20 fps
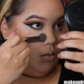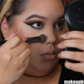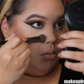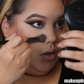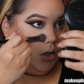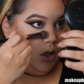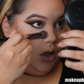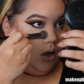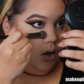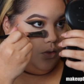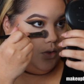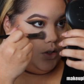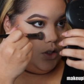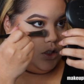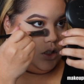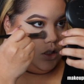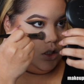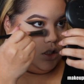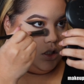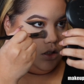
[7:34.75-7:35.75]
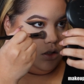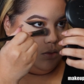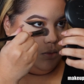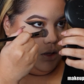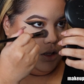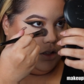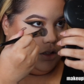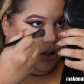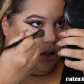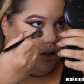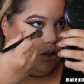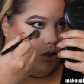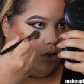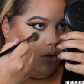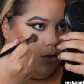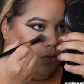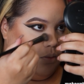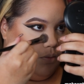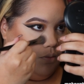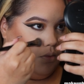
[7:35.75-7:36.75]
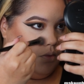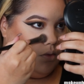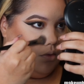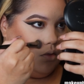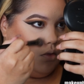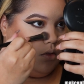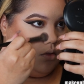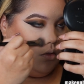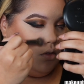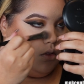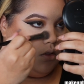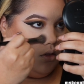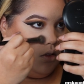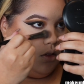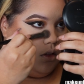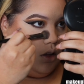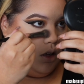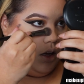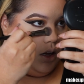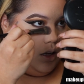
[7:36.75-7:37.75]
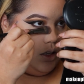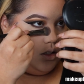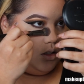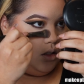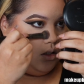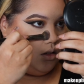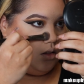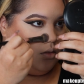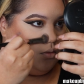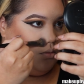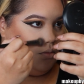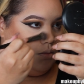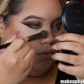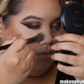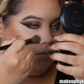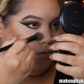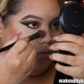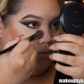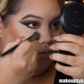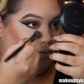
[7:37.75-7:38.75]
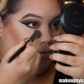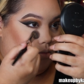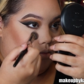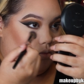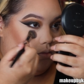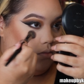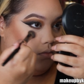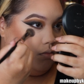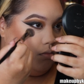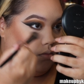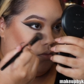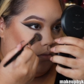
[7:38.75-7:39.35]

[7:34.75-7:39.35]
really kind of like feel like I was just putting on makeup. I only put makeup on like once or